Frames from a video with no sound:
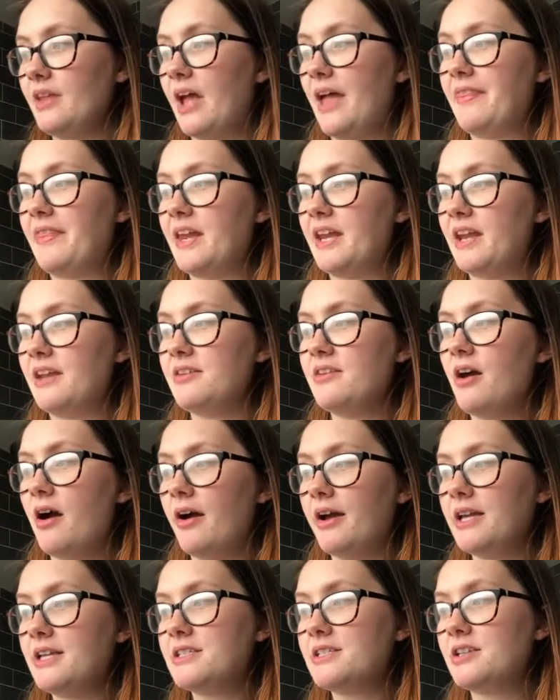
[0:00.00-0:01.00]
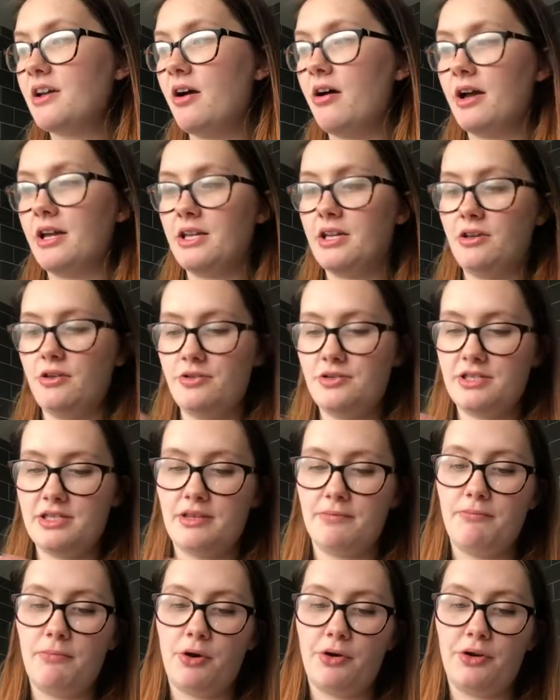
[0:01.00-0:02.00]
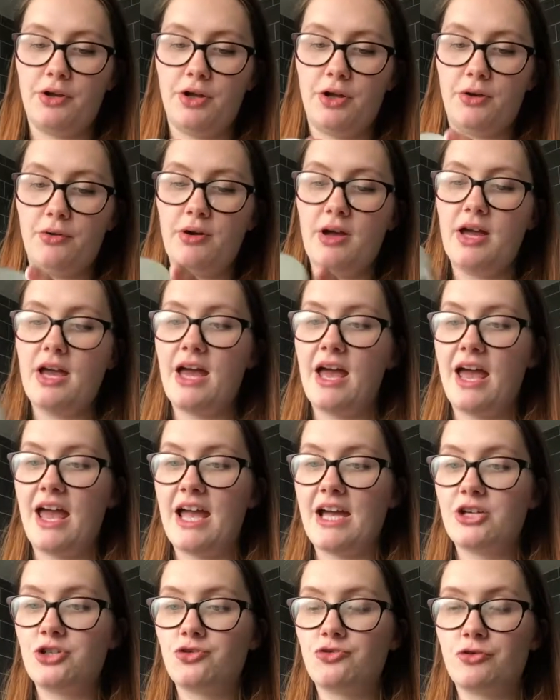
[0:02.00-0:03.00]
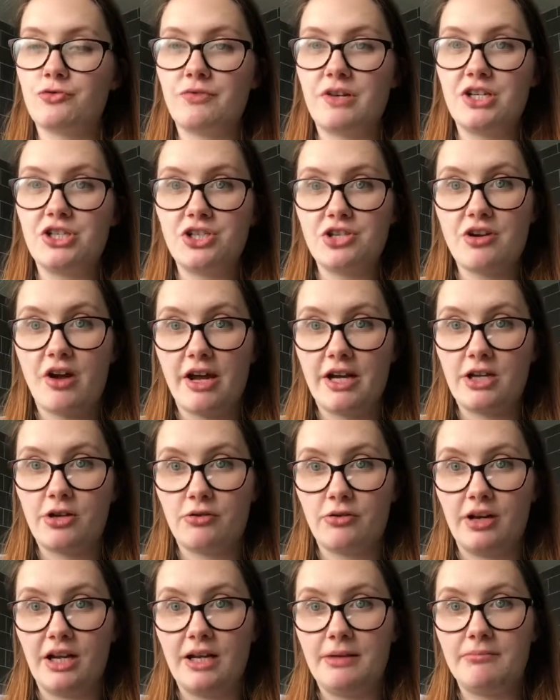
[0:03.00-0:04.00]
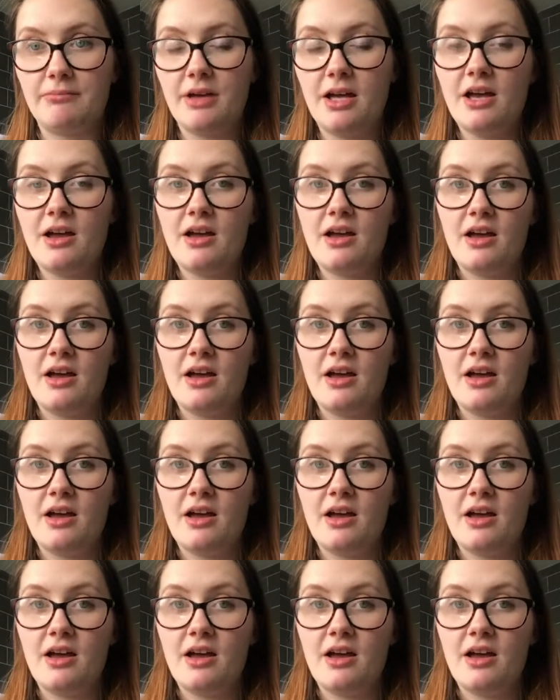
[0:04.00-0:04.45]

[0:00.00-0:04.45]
And then at night, I use the Monu Extra Rich Night Cream.